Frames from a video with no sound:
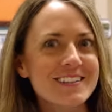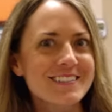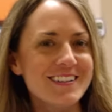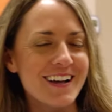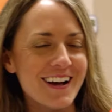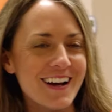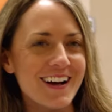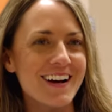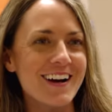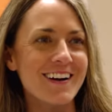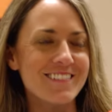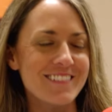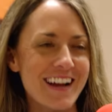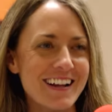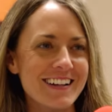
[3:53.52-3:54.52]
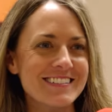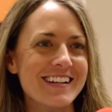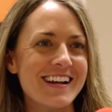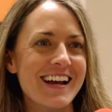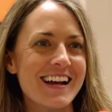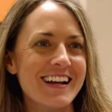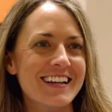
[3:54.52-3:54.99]
you know, right,
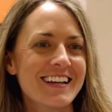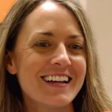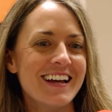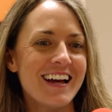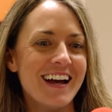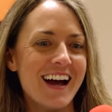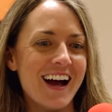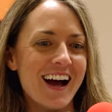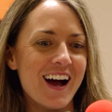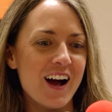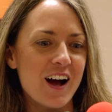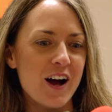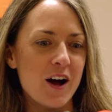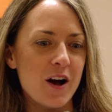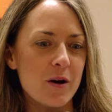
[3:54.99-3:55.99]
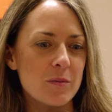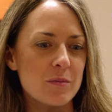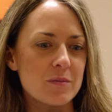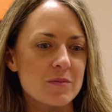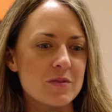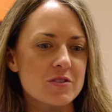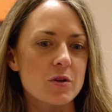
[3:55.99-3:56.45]
Jack?
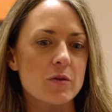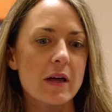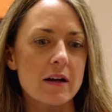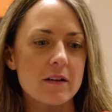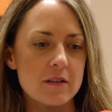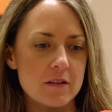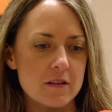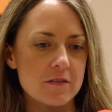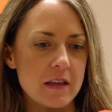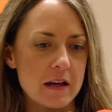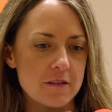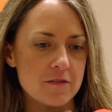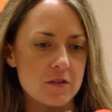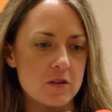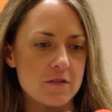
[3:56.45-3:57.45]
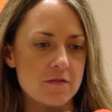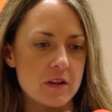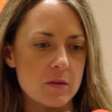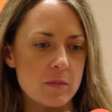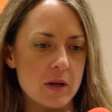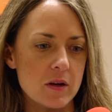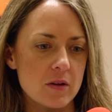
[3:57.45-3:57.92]
So that for the
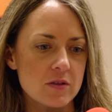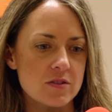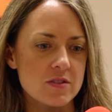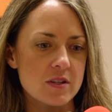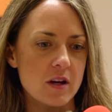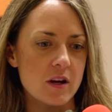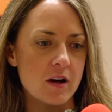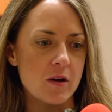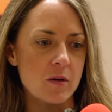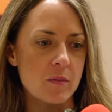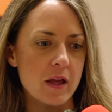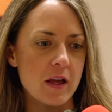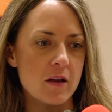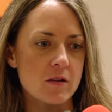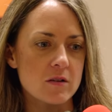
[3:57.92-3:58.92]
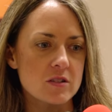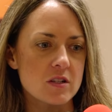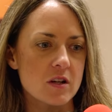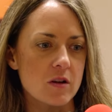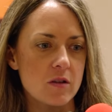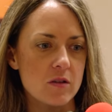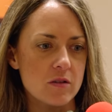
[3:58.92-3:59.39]
females, and
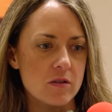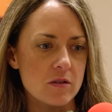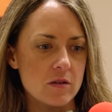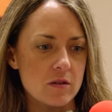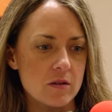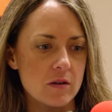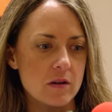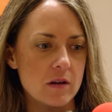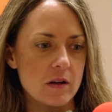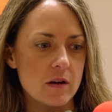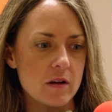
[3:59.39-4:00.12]
the